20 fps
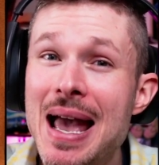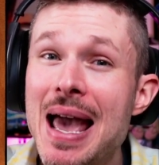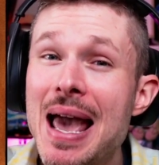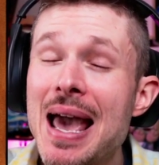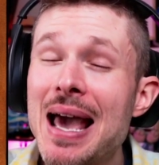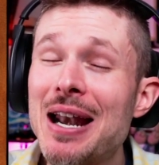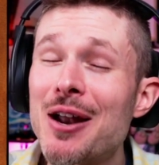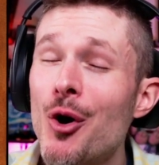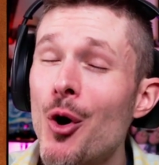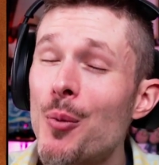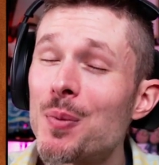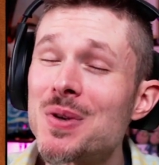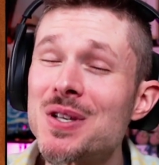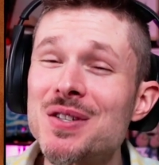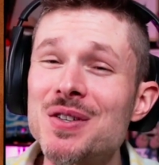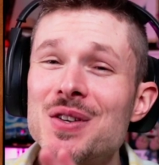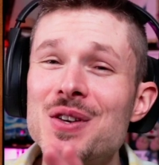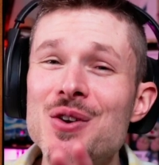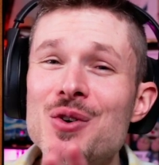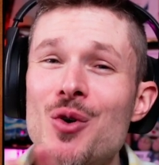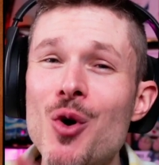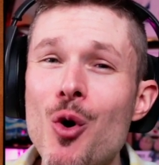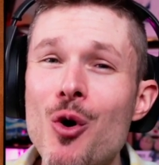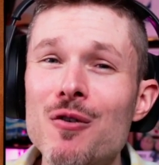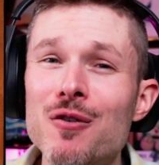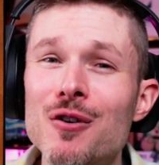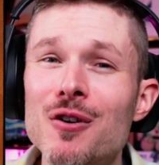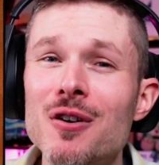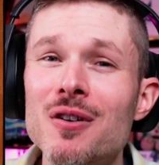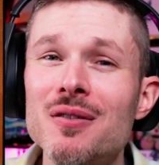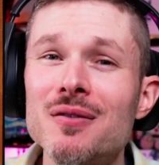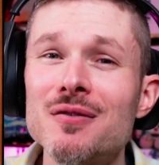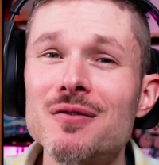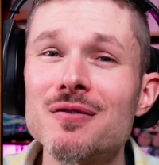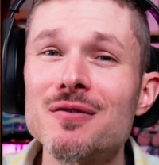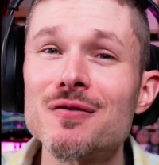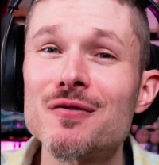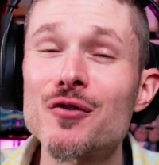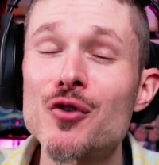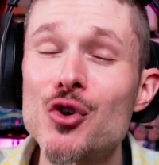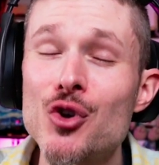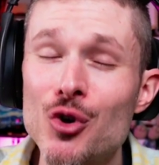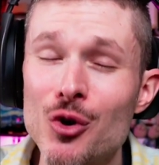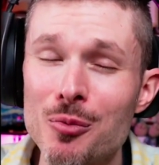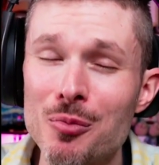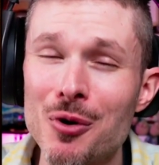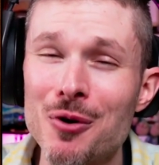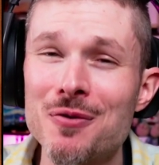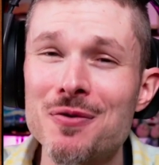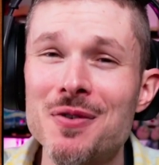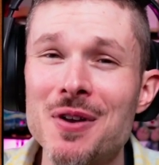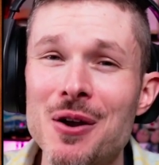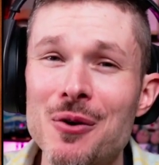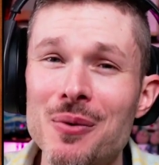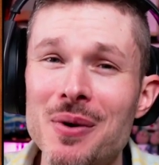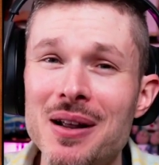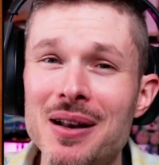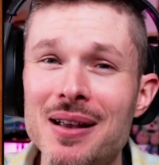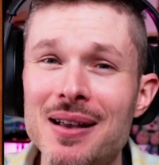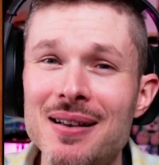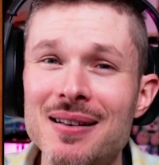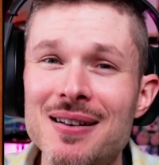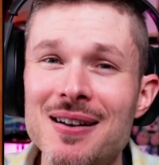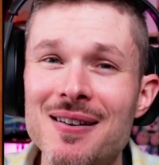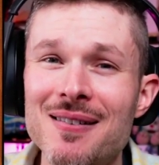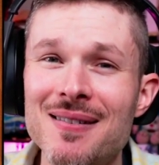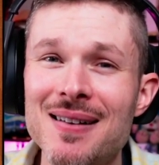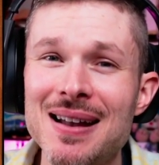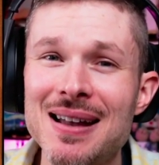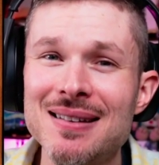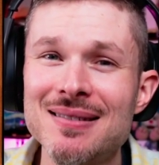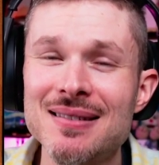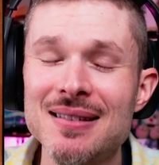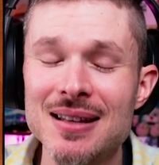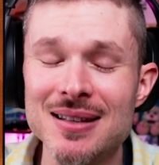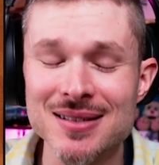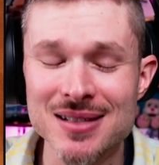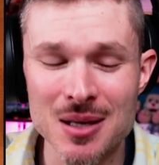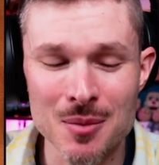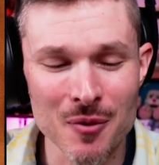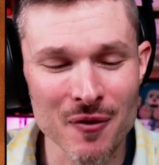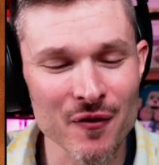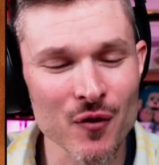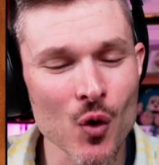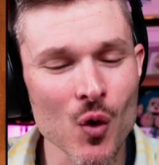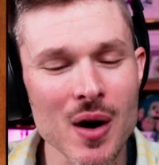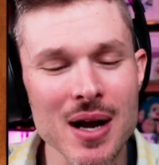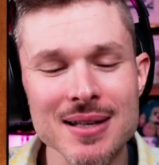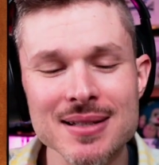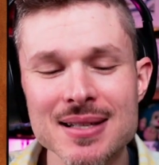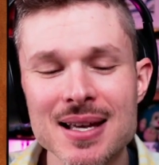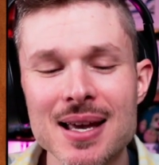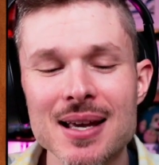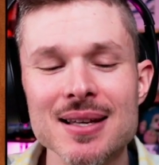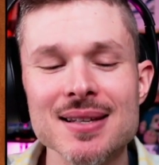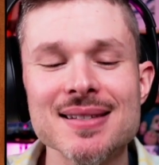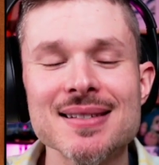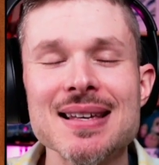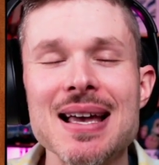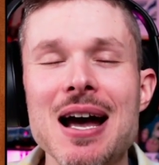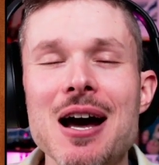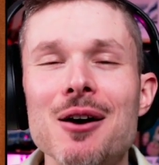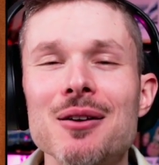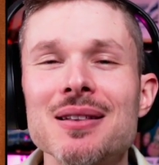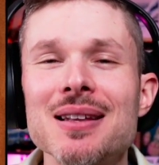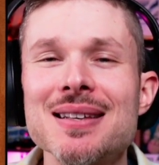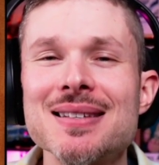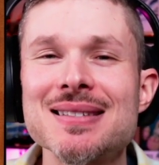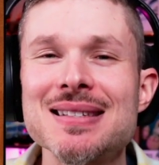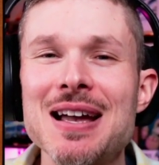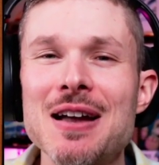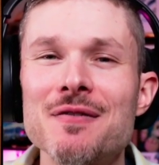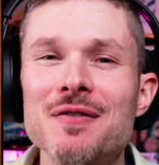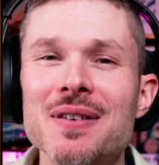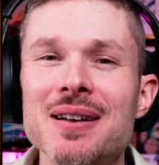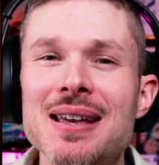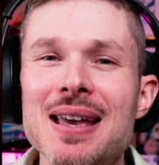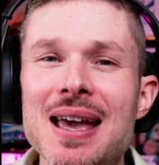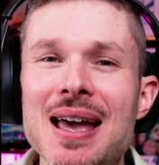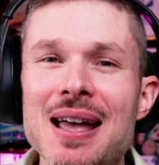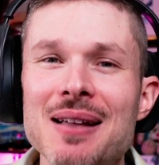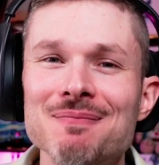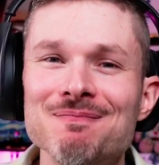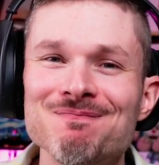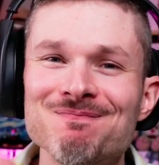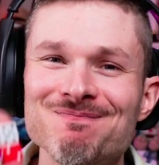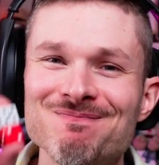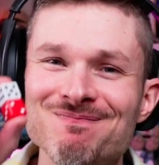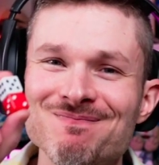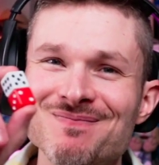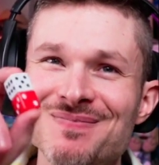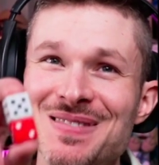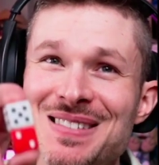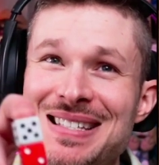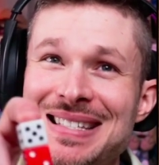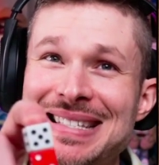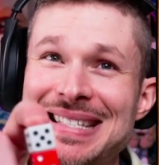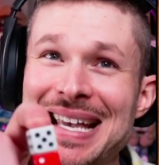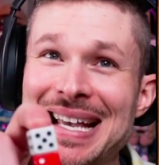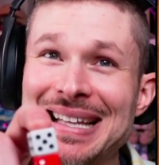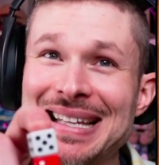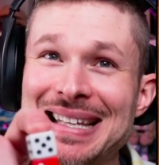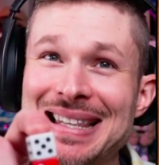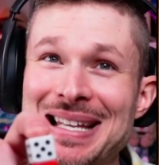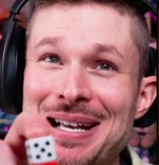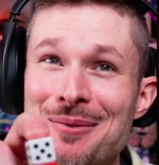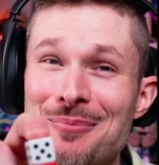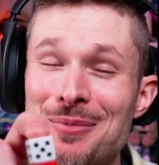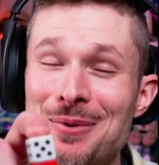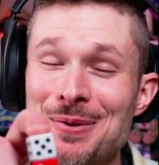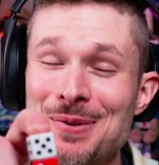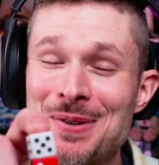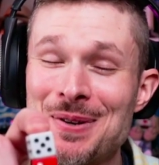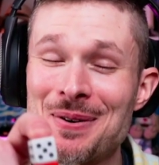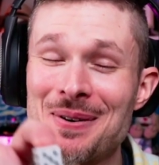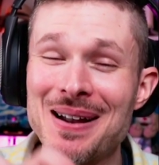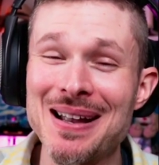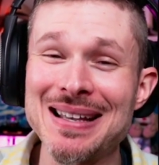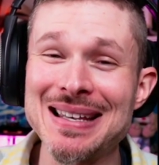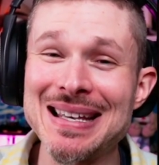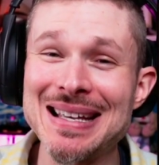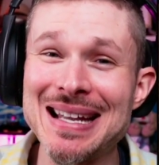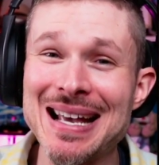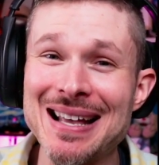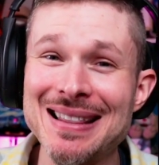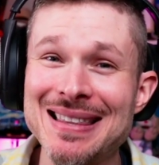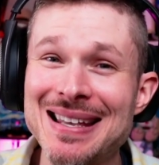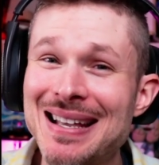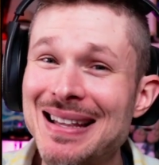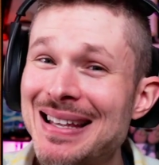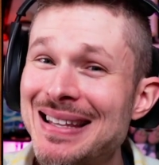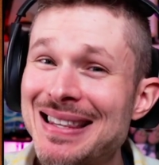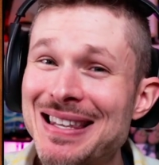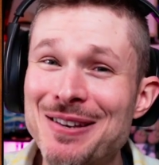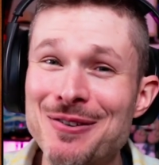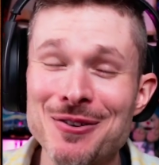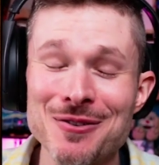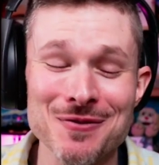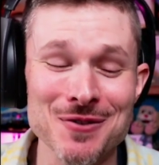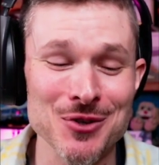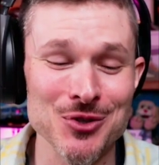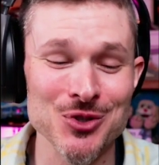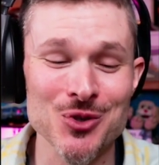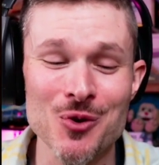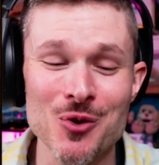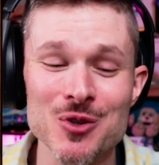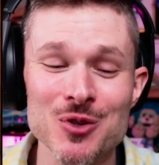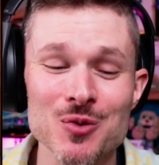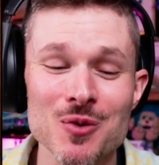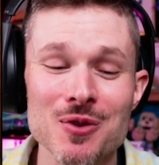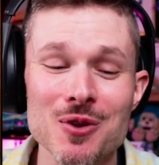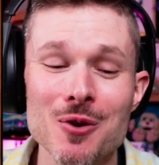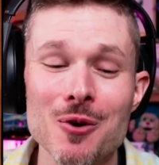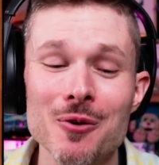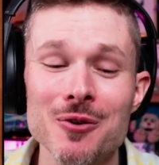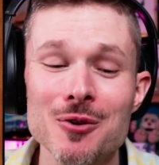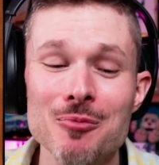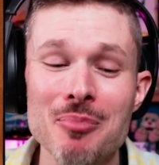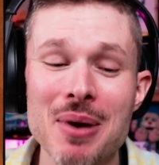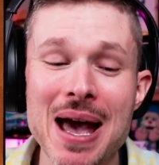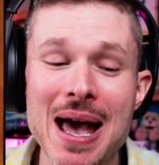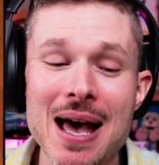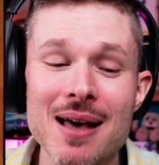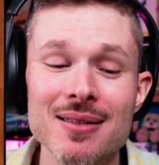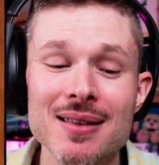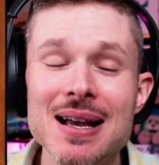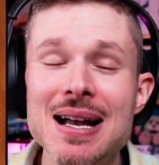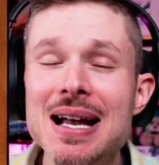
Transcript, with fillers: And I hope to see you over for your birthday reading, all right? That said, before I take us out, lest I forget, your daily numbers, all right? Get out there, let the universe show it's with you on your path.